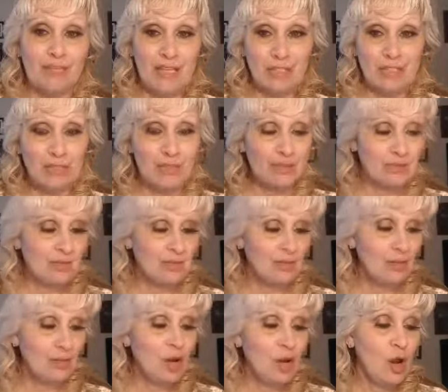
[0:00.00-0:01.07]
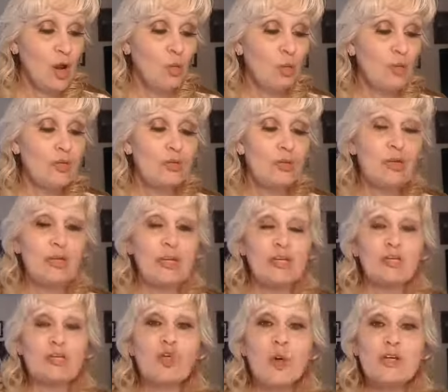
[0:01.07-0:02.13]
sessions where you can
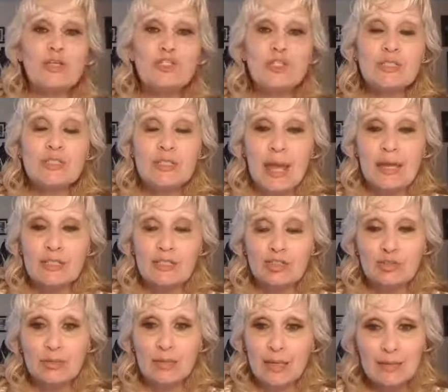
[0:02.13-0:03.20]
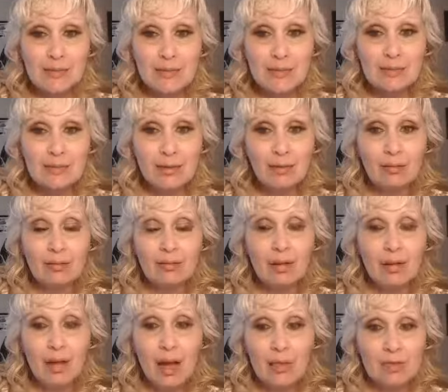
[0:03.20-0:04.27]
get your questions answered in detail
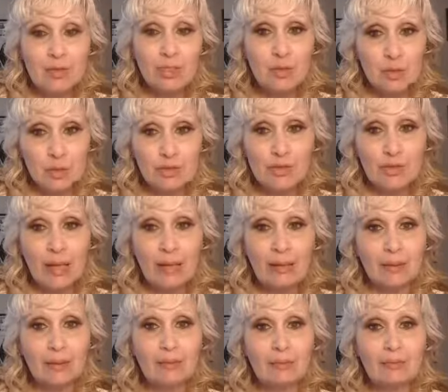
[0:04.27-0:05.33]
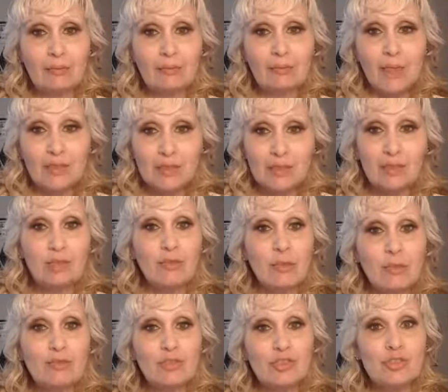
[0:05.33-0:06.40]
until you understand it, until you
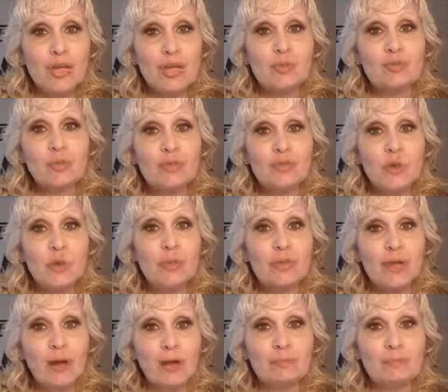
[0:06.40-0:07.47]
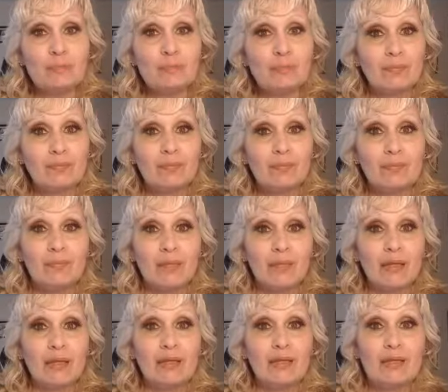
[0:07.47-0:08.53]
understand what's going on.
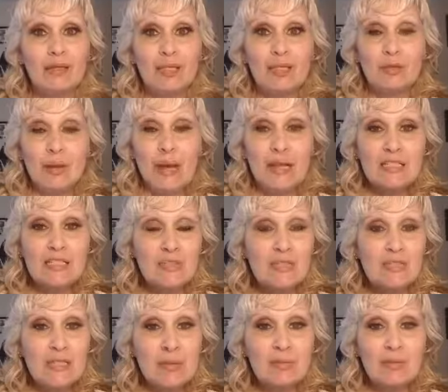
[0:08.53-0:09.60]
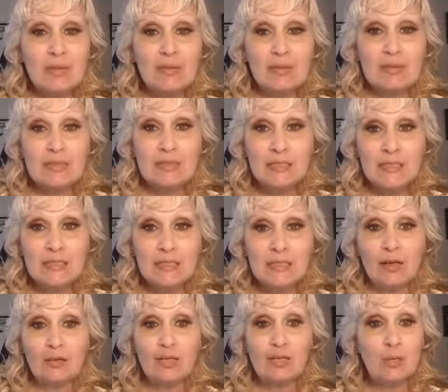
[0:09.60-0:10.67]
You asked for something that was
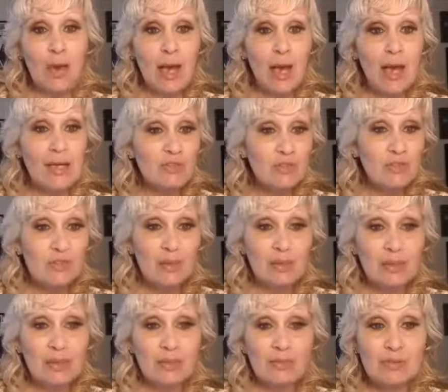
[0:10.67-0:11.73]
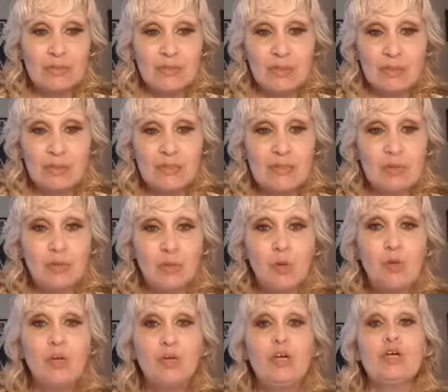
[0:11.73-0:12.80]
detailed. You asked for something that was going to be
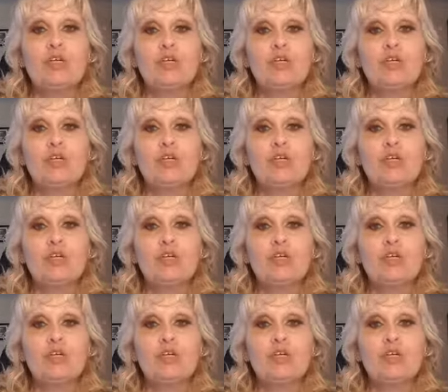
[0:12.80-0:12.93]
simple.